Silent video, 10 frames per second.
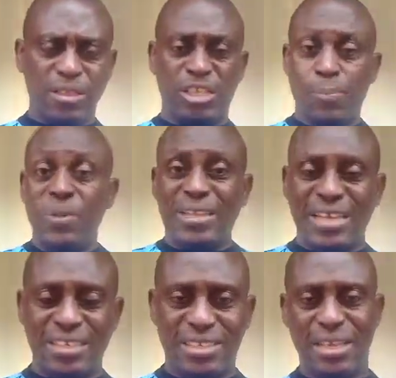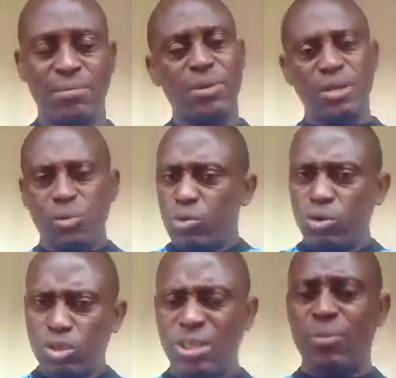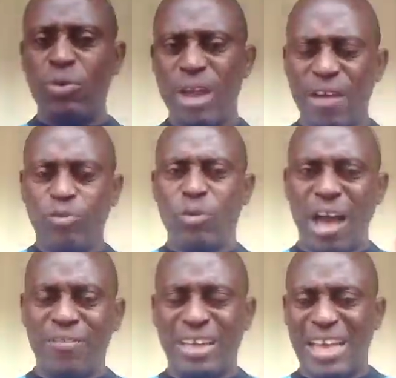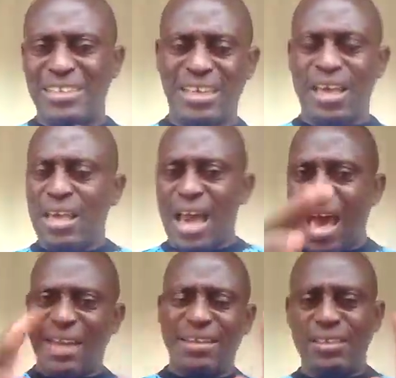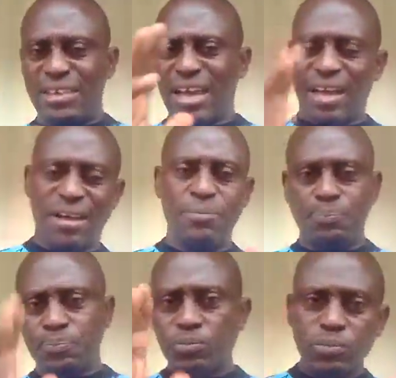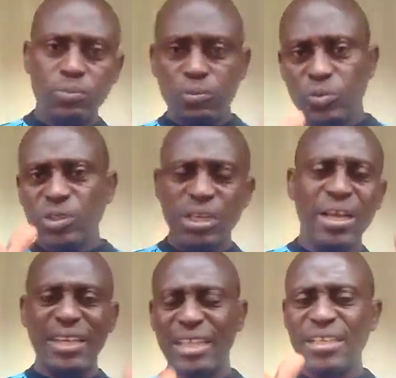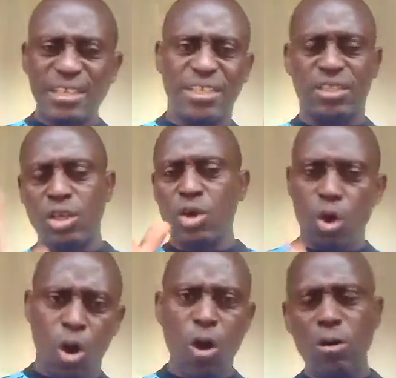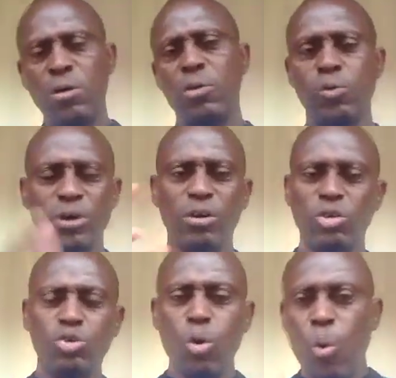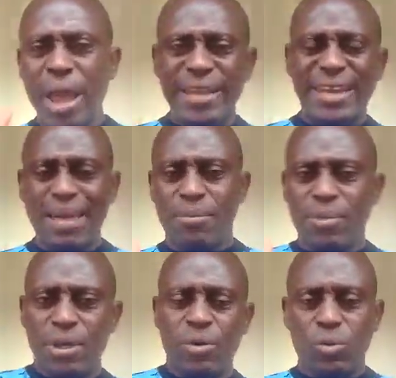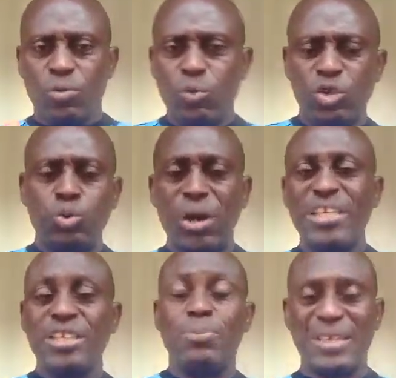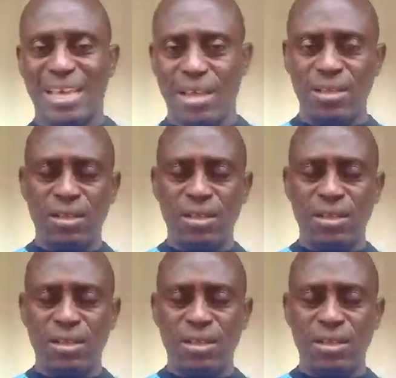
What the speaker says: deep litter system. We know them. We have to have an idea and their characteristics, or we also weigh them, which one is better,